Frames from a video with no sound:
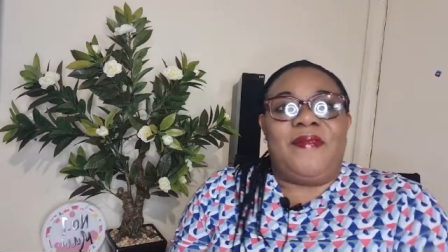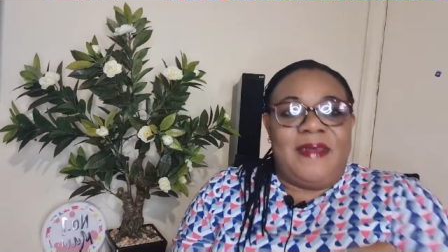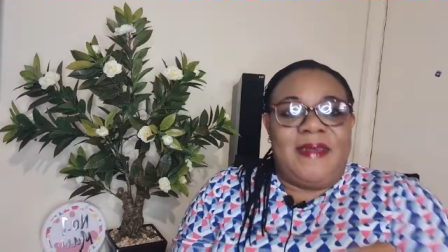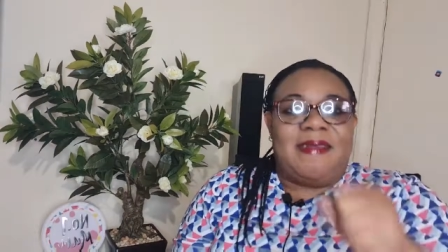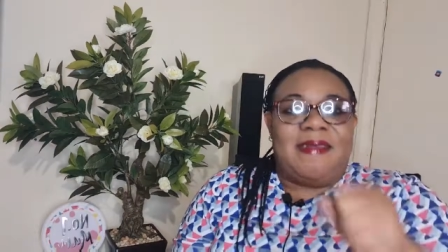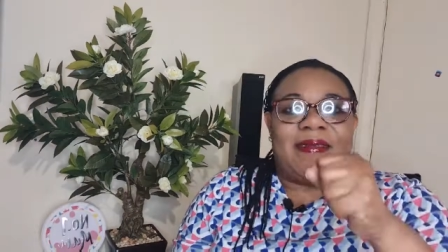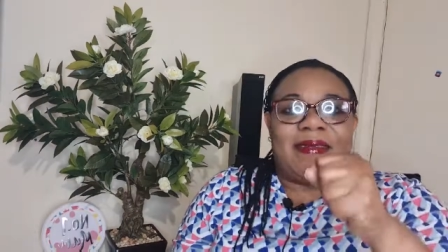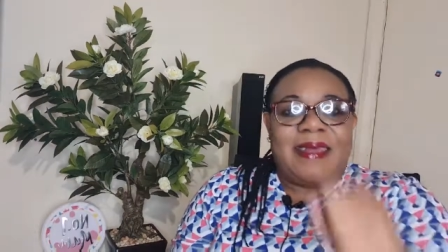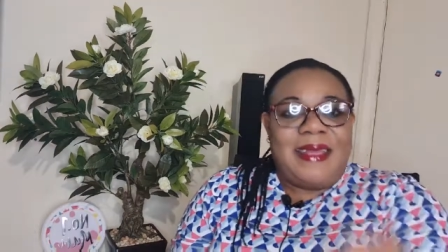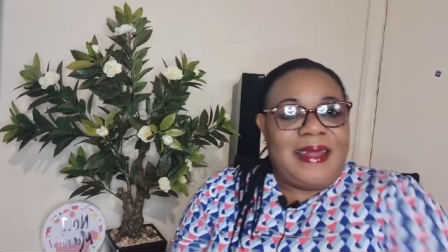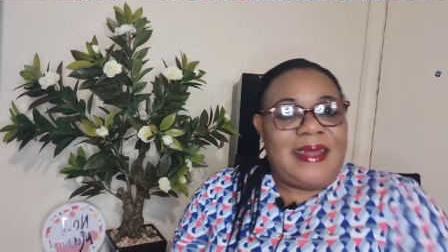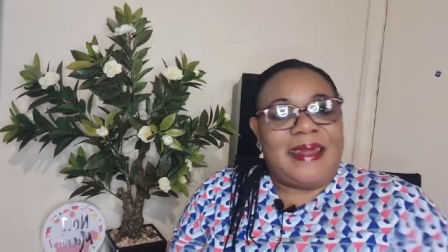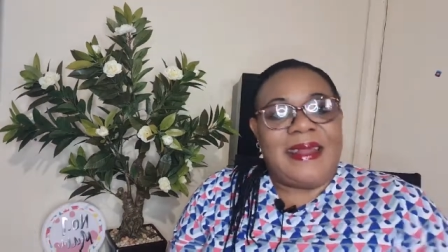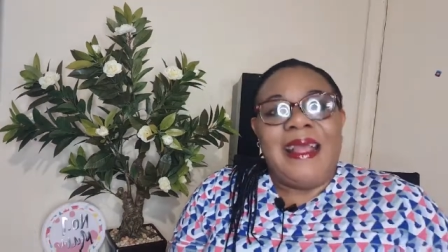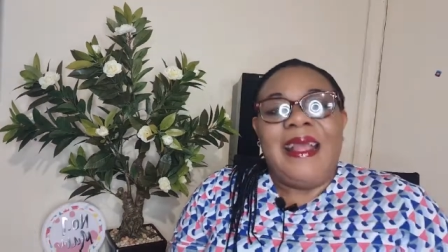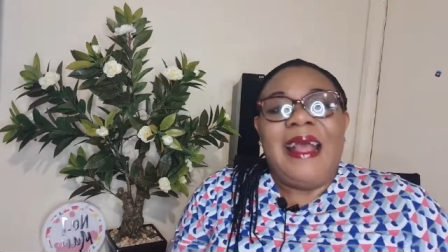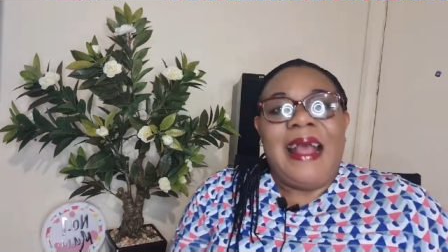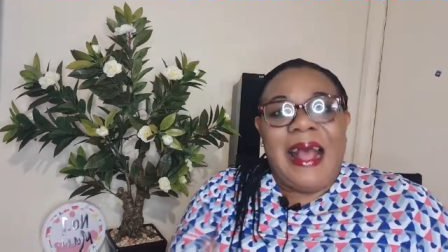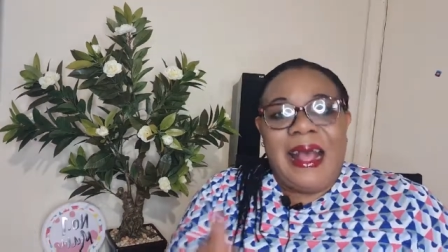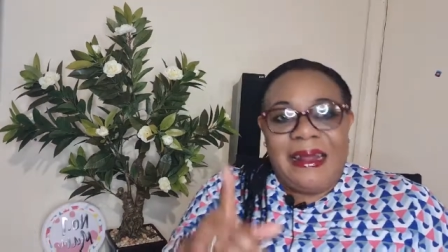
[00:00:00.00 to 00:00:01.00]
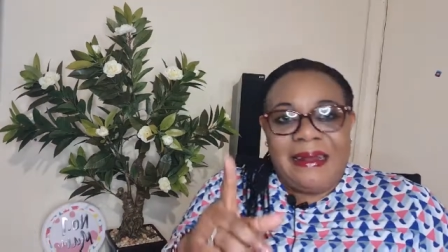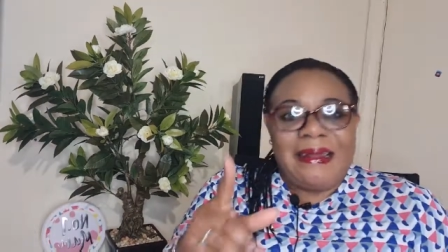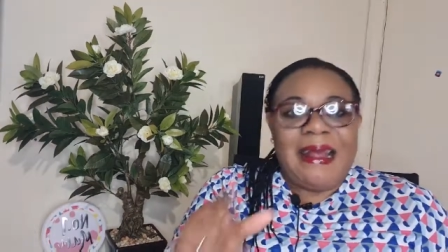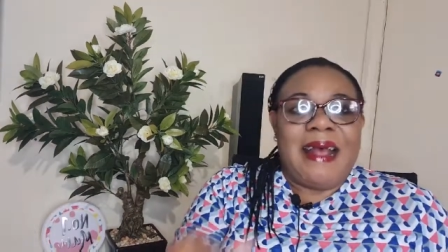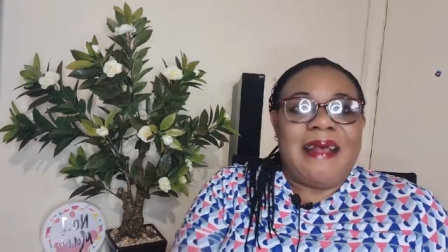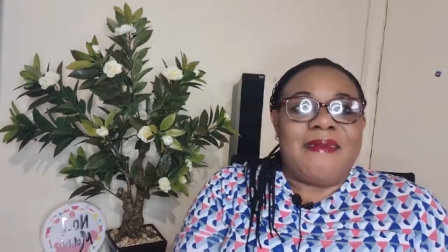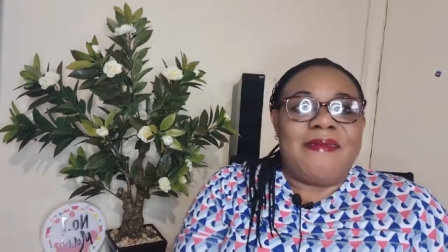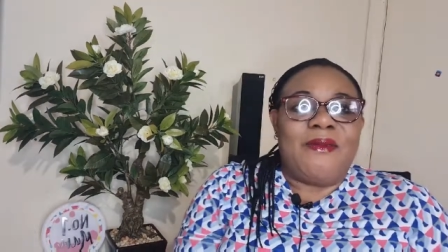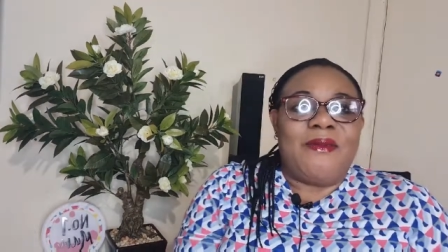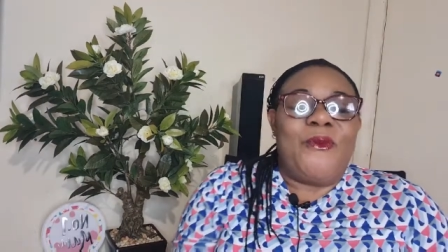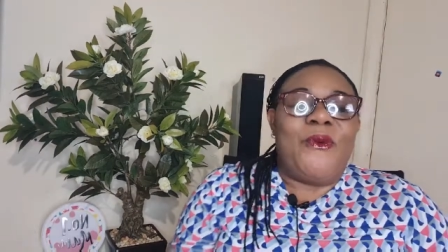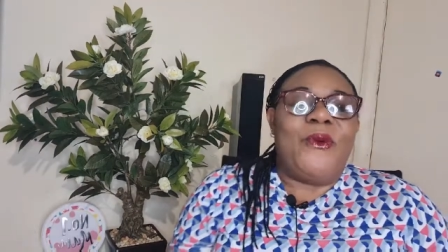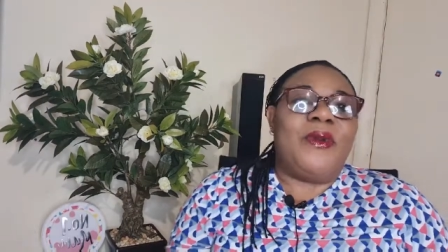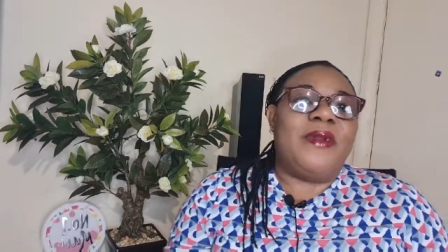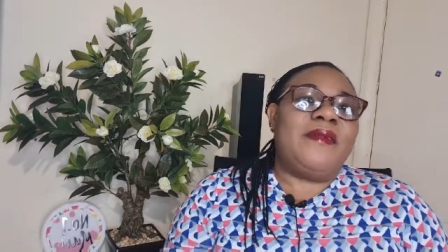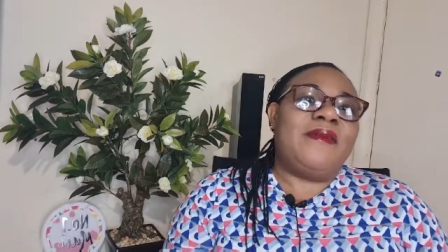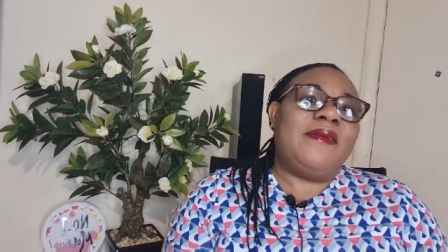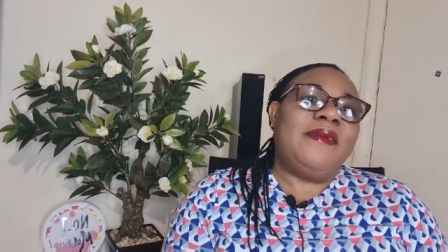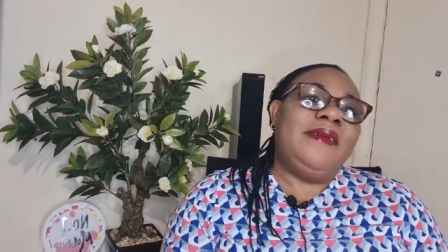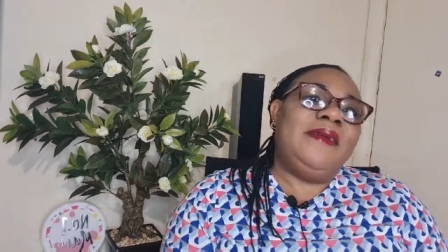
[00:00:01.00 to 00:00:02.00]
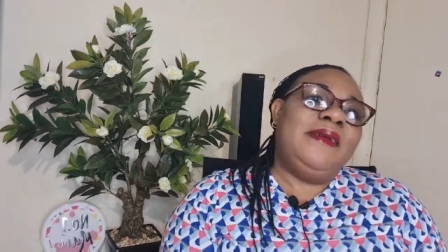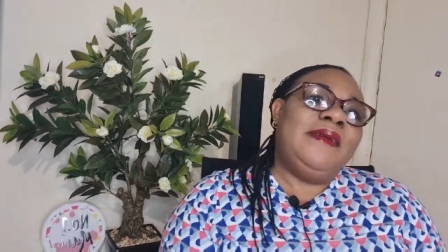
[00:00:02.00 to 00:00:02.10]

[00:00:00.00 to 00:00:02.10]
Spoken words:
Thick skin, that's the word.